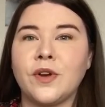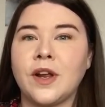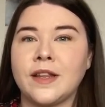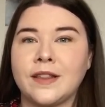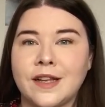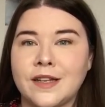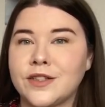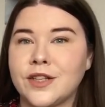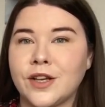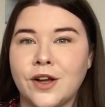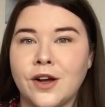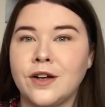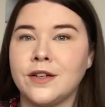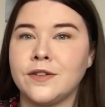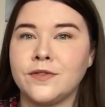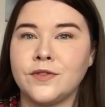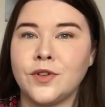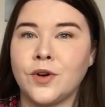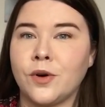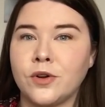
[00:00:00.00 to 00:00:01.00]
like that's the kind
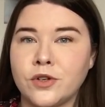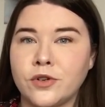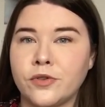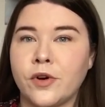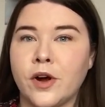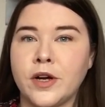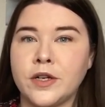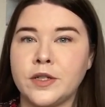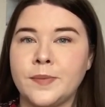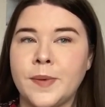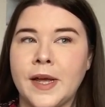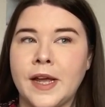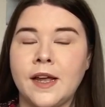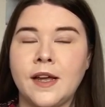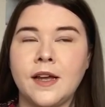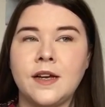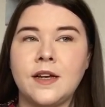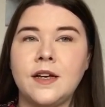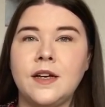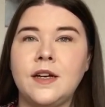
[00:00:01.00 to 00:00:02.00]
of Doctor I'd
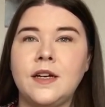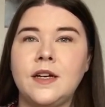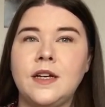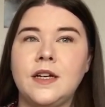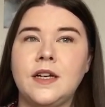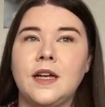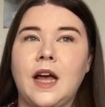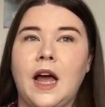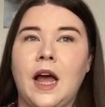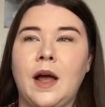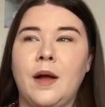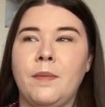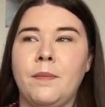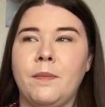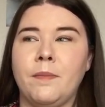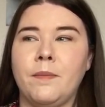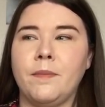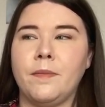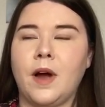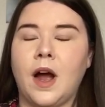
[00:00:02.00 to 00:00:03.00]
be.
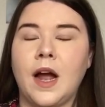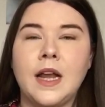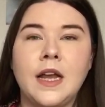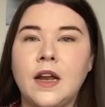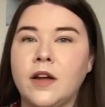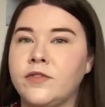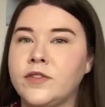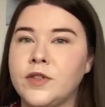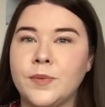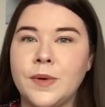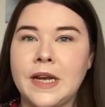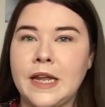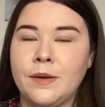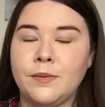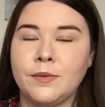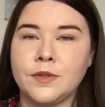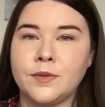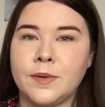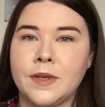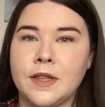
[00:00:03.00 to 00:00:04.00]
I loved it when he
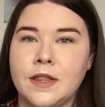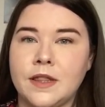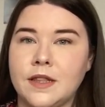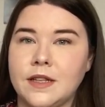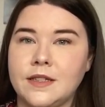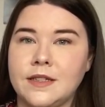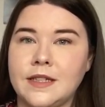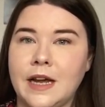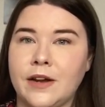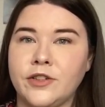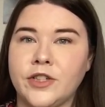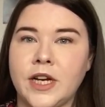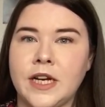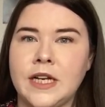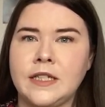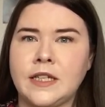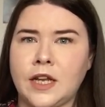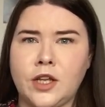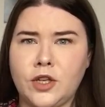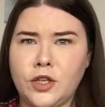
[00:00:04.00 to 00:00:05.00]
was with Sarah Jane.
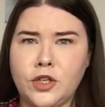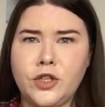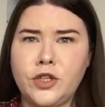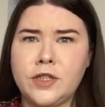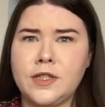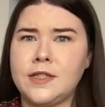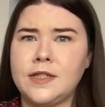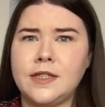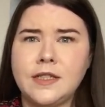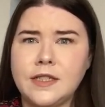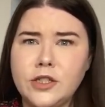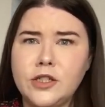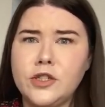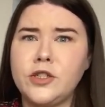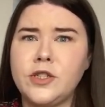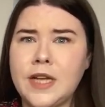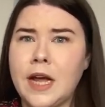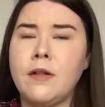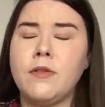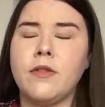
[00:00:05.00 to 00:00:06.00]
He's like,
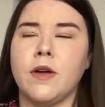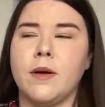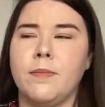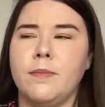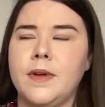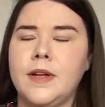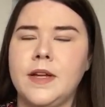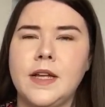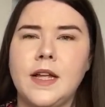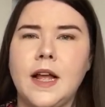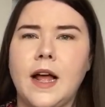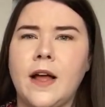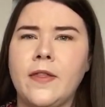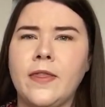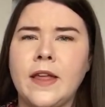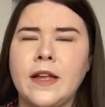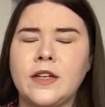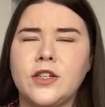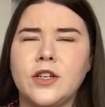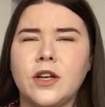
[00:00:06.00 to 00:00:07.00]
tell them.
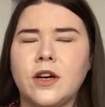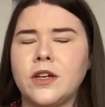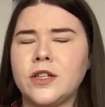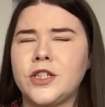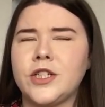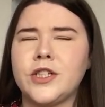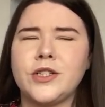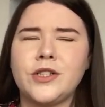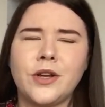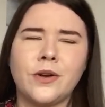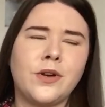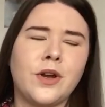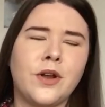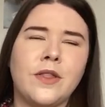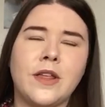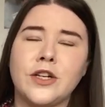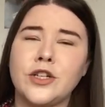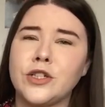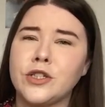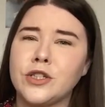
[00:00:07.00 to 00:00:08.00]
And they, I just don't know,
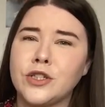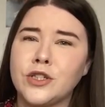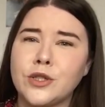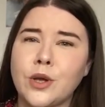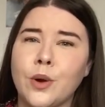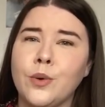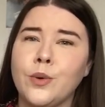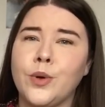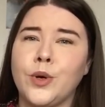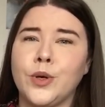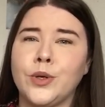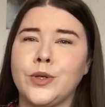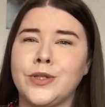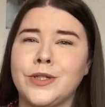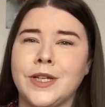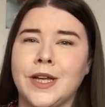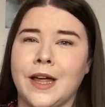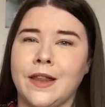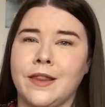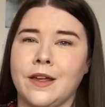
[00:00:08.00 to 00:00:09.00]
they're just so good
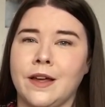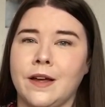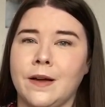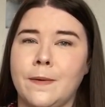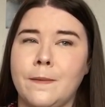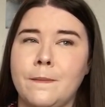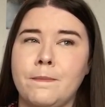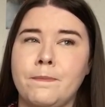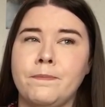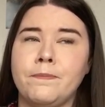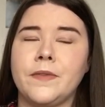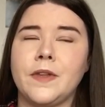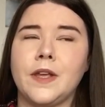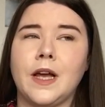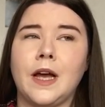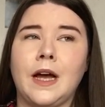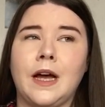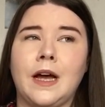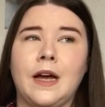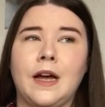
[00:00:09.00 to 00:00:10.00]
together.
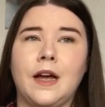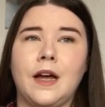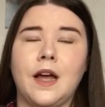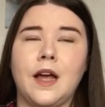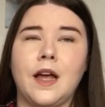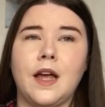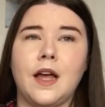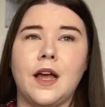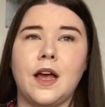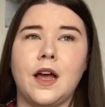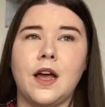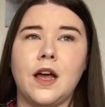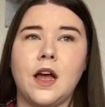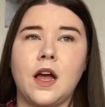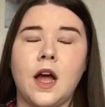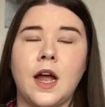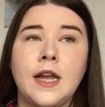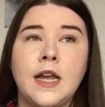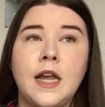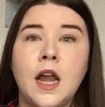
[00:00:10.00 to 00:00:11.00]
I
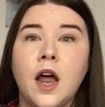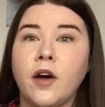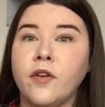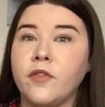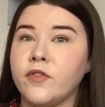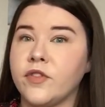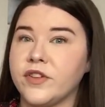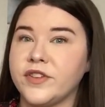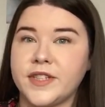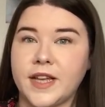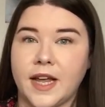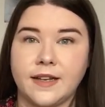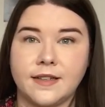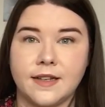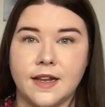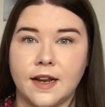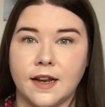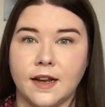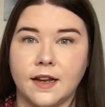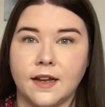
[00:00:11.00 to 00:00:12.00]
love the
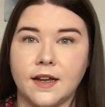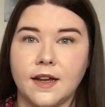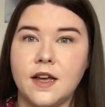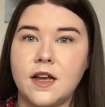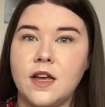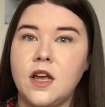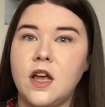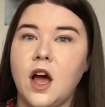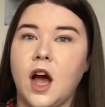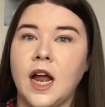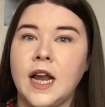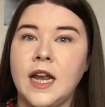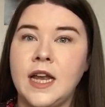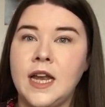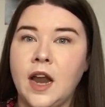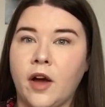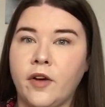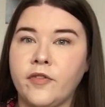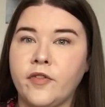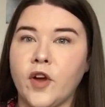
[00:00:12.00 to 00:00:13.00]
setting. I
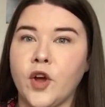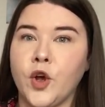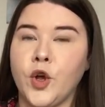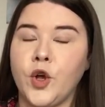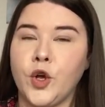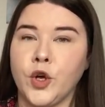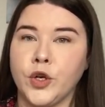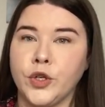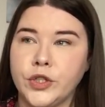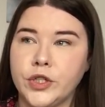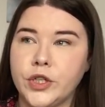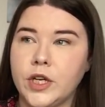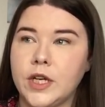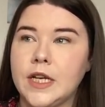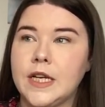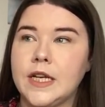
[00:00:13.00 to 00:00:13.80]
love a good